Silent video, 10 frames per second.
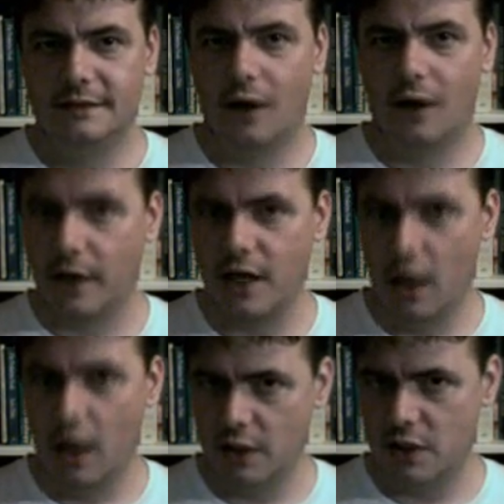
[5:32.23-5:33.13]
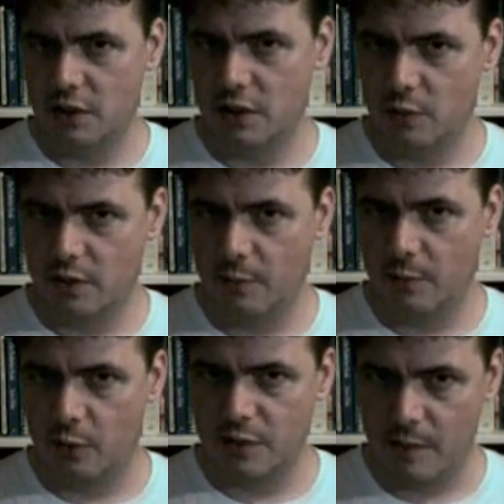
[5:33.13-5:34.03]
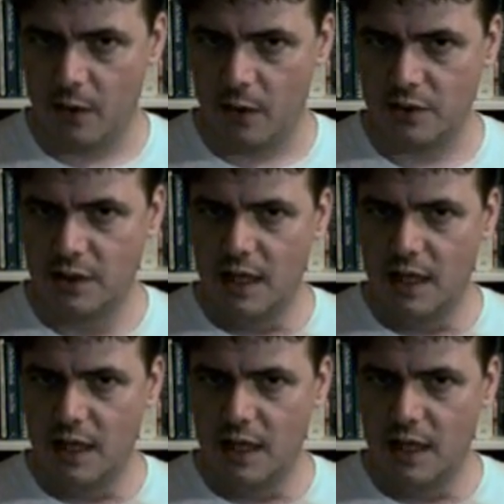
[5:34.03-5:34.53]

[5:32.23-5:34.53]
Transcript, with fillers: Archaeology is what the book was about.